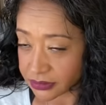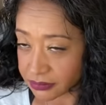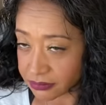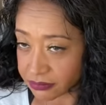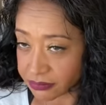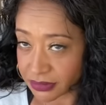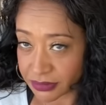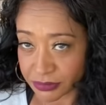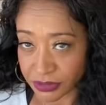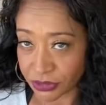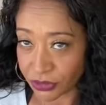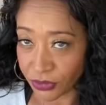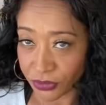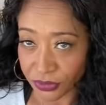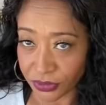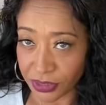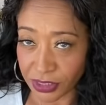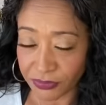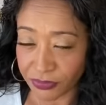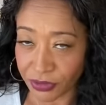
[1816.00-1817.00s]
the
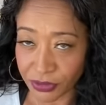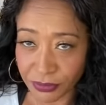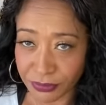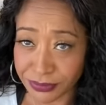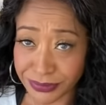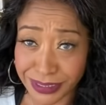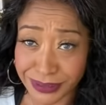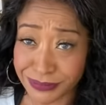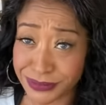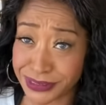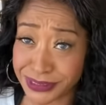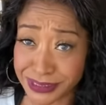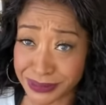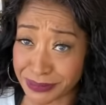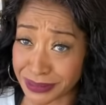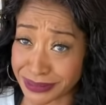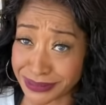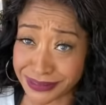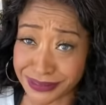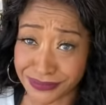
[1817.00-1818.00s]
total of her it was
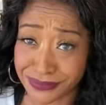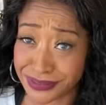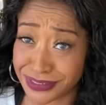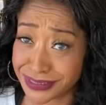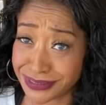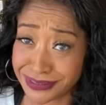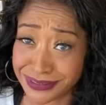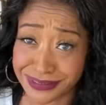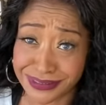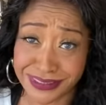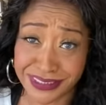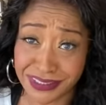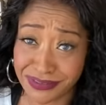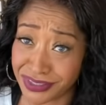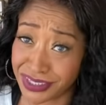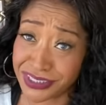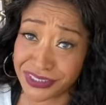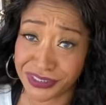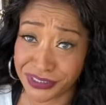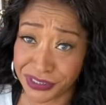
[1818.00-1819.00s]
expensive because
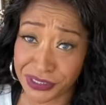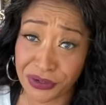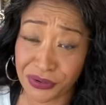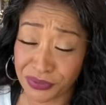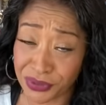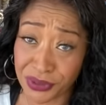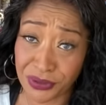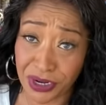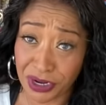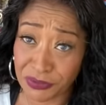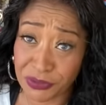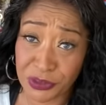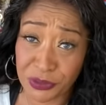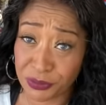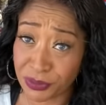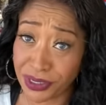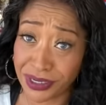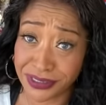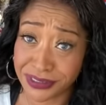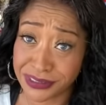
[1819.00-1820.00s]
cvs you know if you don't have
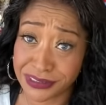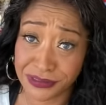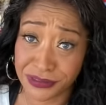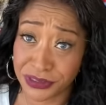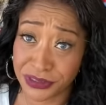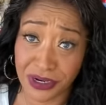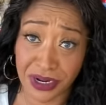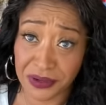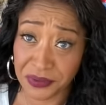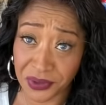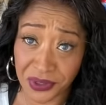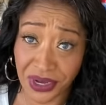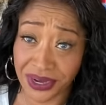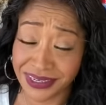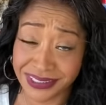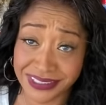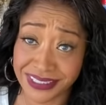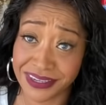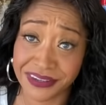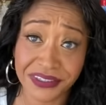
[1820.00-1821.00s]
coupons or you're not going on
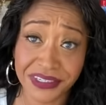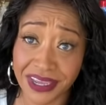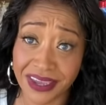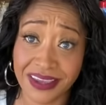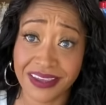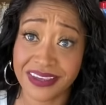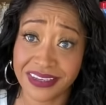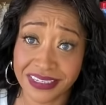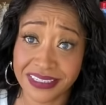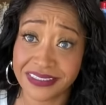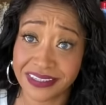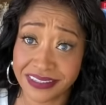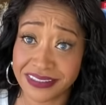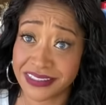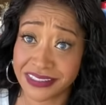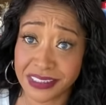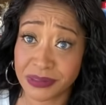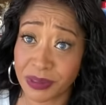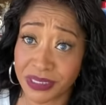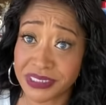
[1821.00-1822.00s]
a sale day it, it's
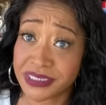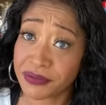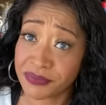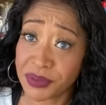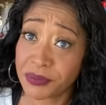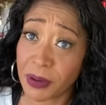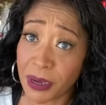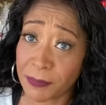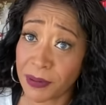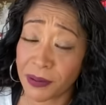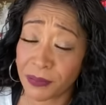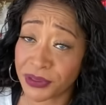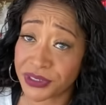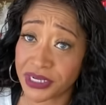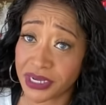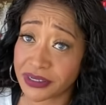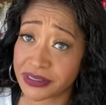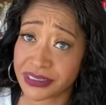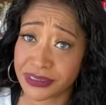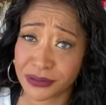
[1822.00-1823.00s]
expensive to buy paper
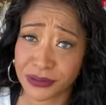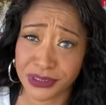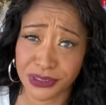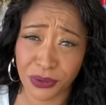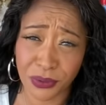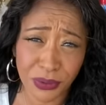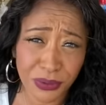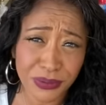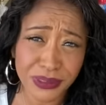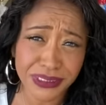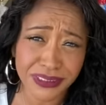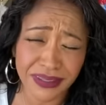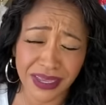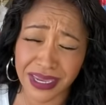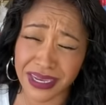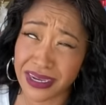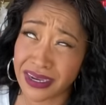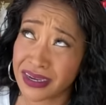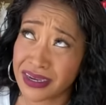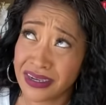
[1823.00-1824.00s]
towels so her total was
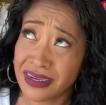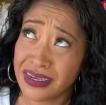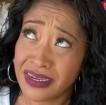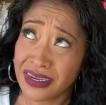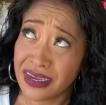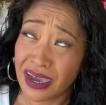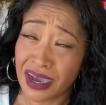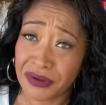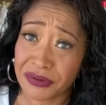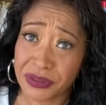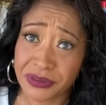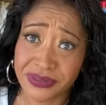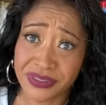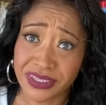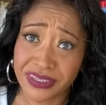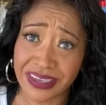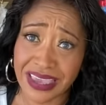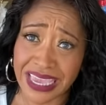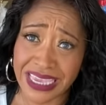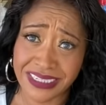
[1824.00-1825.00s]
like i don't know it was
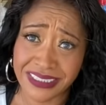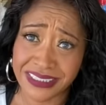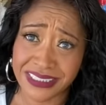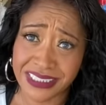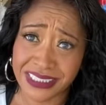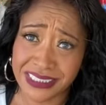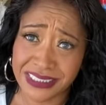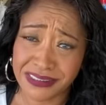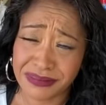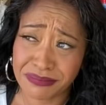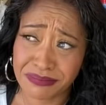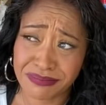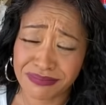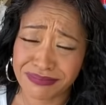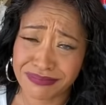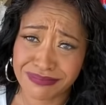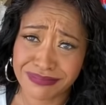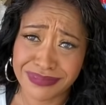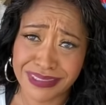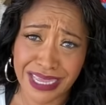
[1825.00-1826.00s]
like
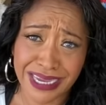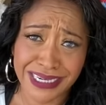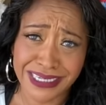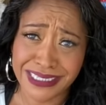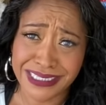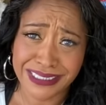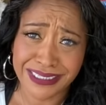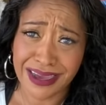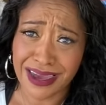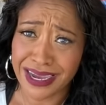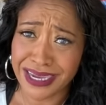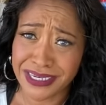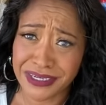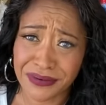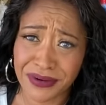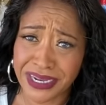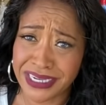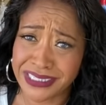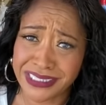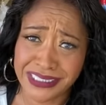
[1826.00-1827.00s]
18.99
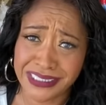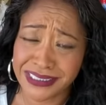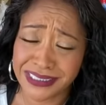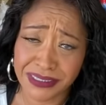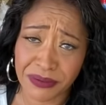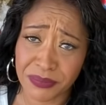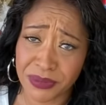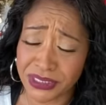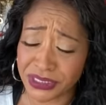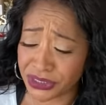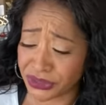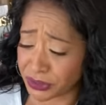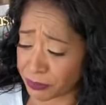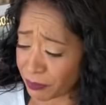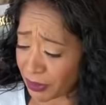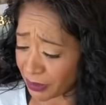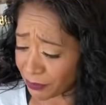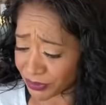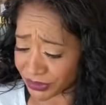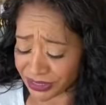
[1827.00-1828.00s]
or 18 something she had
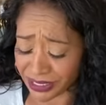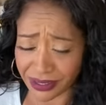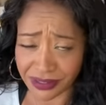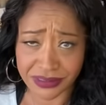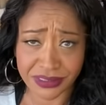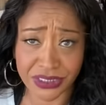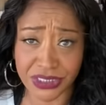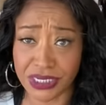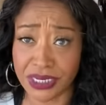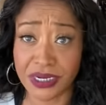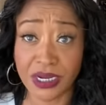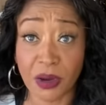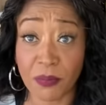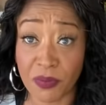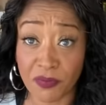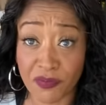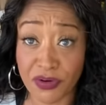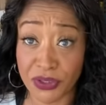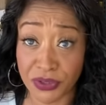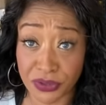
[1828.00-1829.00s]
paper towels and she had a
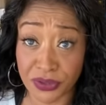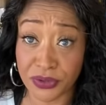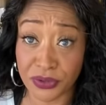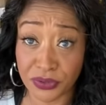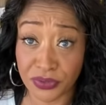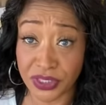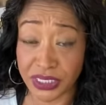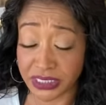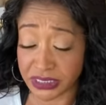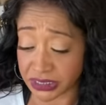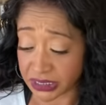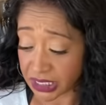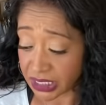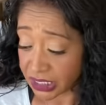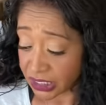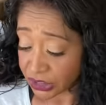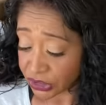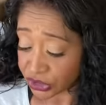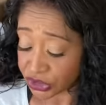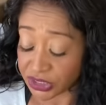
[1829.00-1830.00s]
couple of other little things
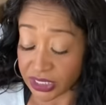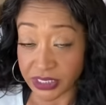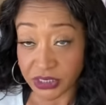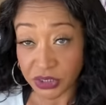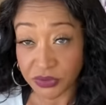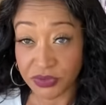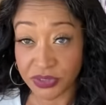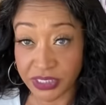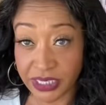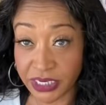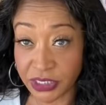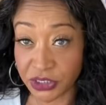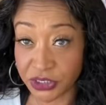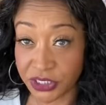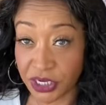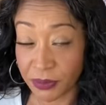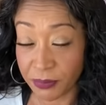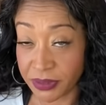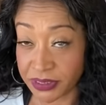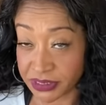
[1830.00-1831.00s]
she hands over the extra
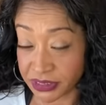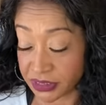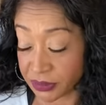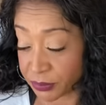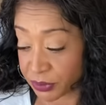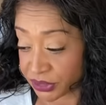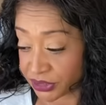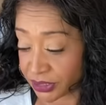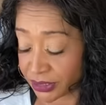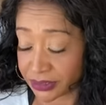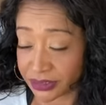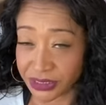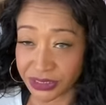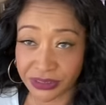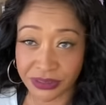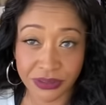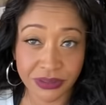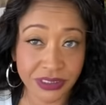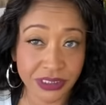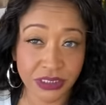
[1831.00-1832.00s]
care bucks and the percentage
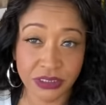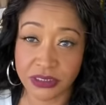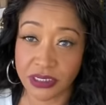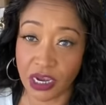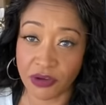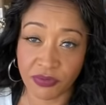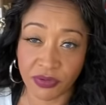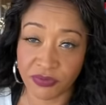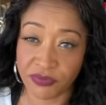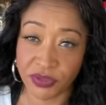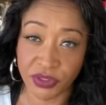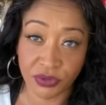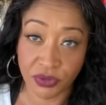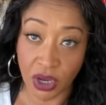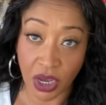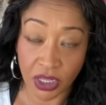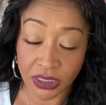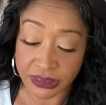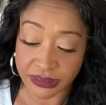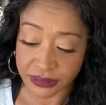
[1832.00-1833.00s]
and only took off a few
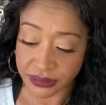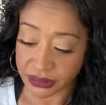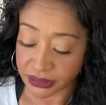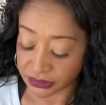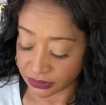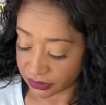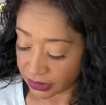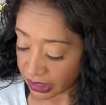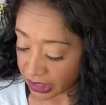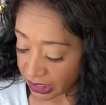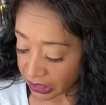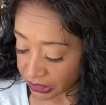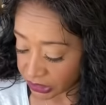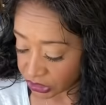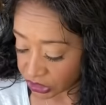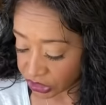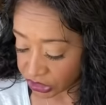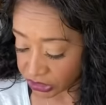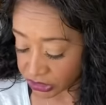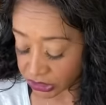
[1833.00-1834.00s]
dollars so
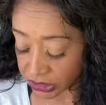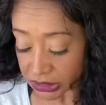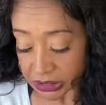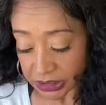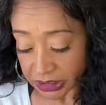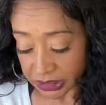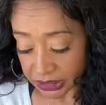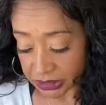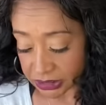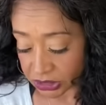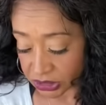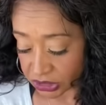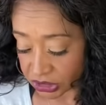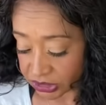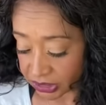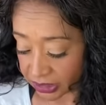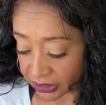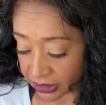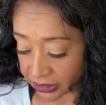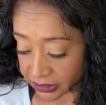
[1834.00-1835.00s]
and she's looking and
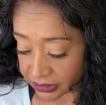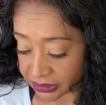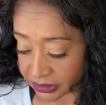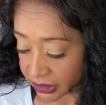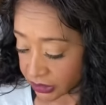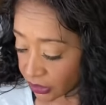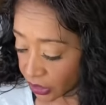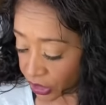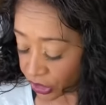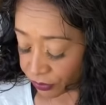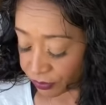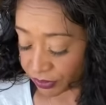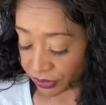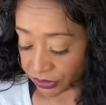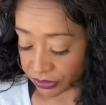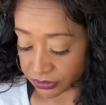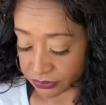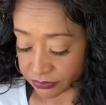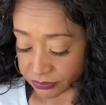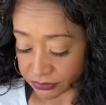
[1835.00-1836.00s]
she had like a $10
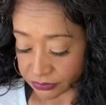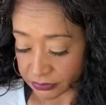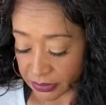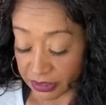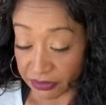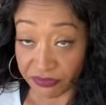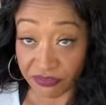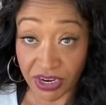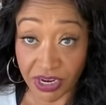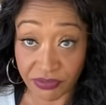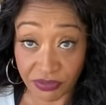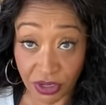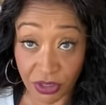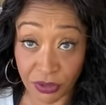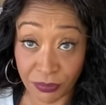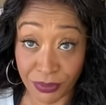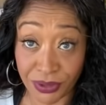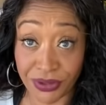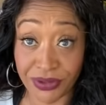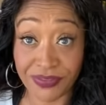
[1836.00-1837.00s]
bill and a
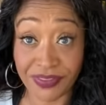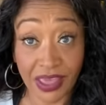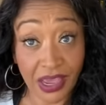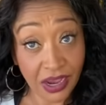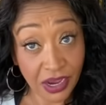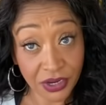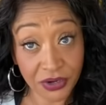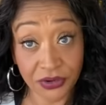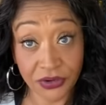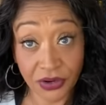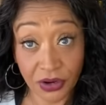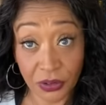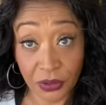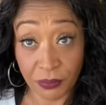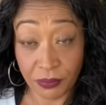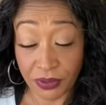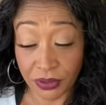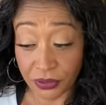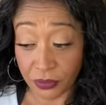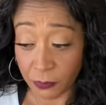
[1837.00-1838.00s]
$5 bill and that
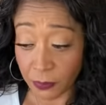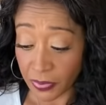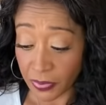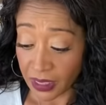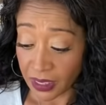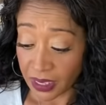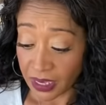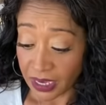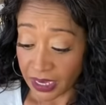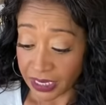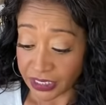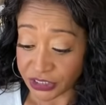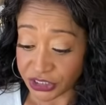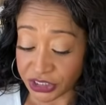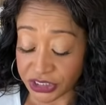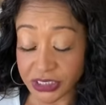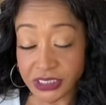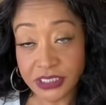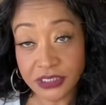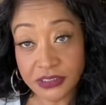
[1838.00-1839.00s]
$100 bill and
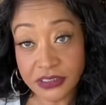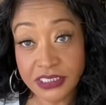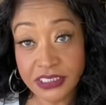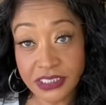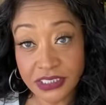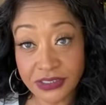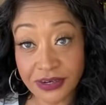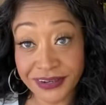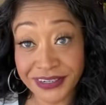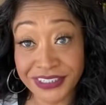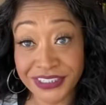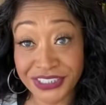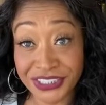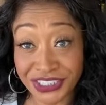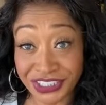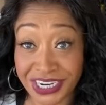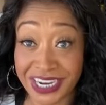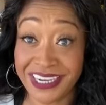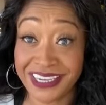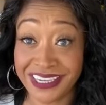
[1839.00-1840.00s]
she literally started
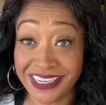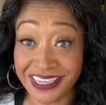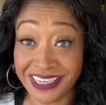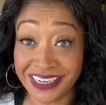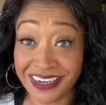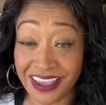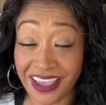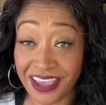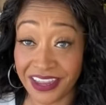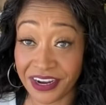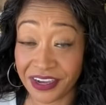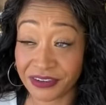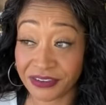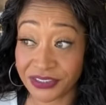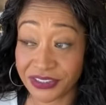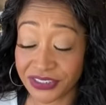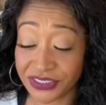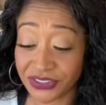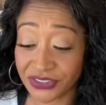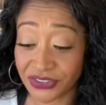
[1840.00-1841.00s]
shaking and i
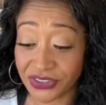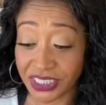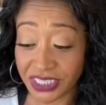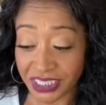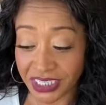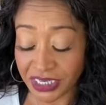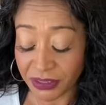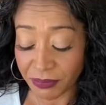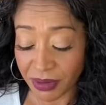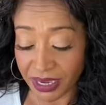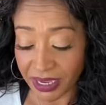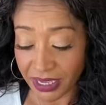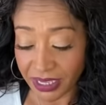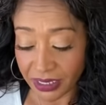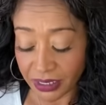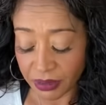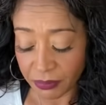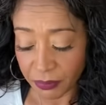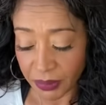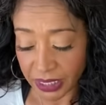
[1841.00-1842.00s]
was just thinking in my head
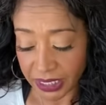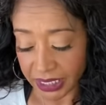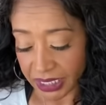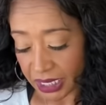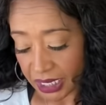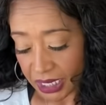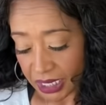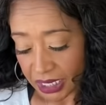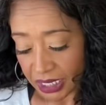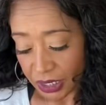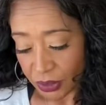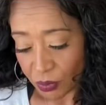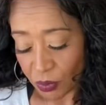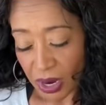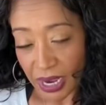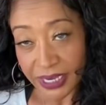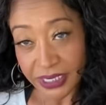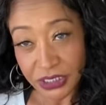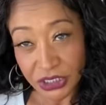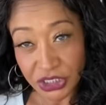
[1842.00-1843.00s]
and i'm like
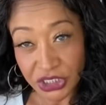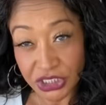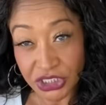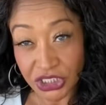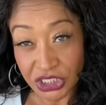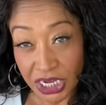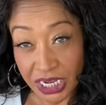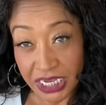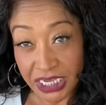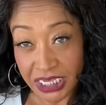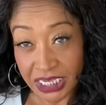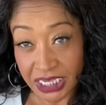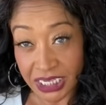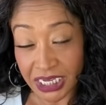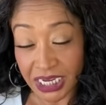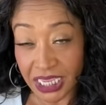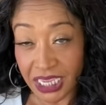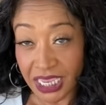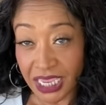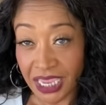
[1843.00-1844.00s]
why is she
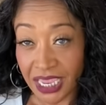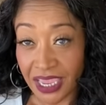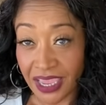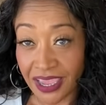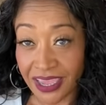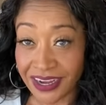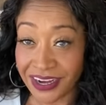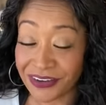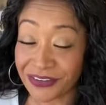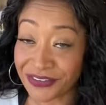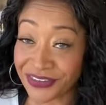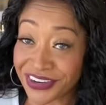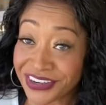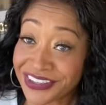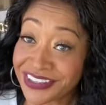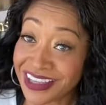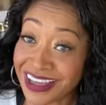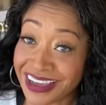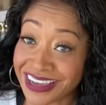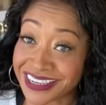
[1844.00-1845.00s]
shaking and i
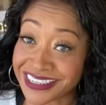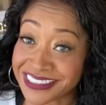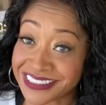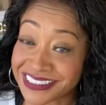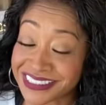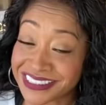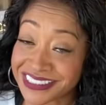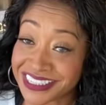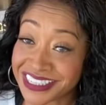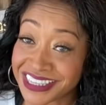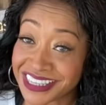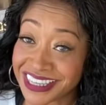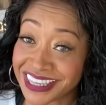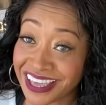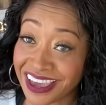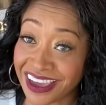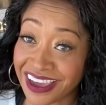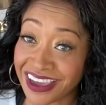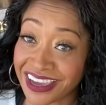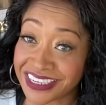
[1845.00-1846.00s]
realized
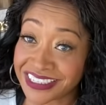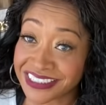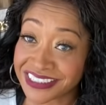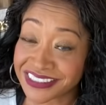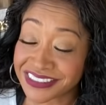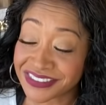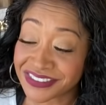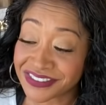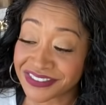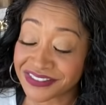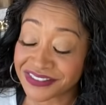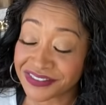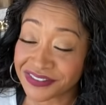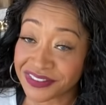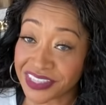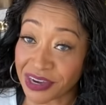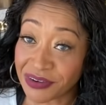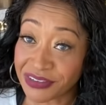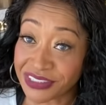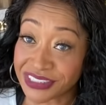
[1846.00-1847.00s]
that
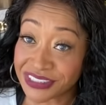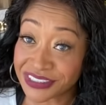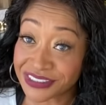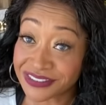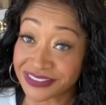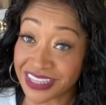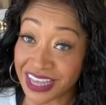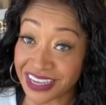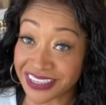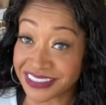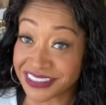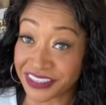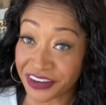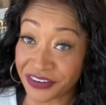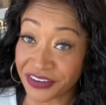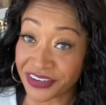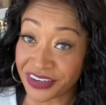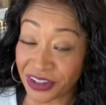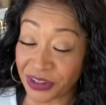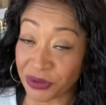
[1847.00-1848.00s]
that was her last
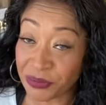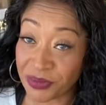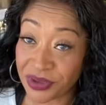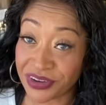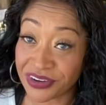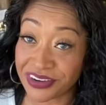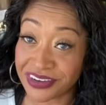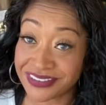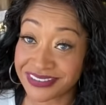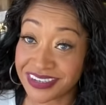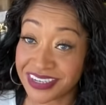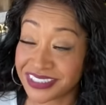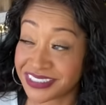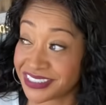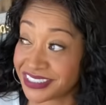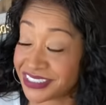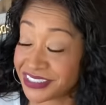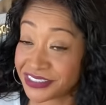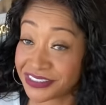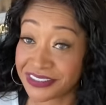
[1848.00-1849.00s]
hundred dollar bill
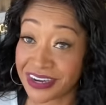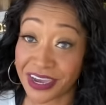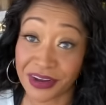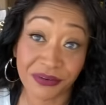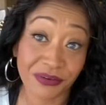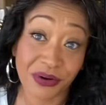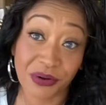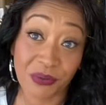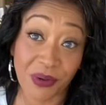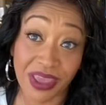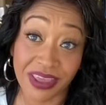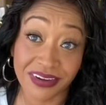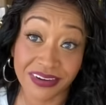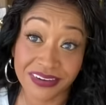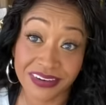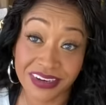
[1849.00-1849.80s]
until I don't know when.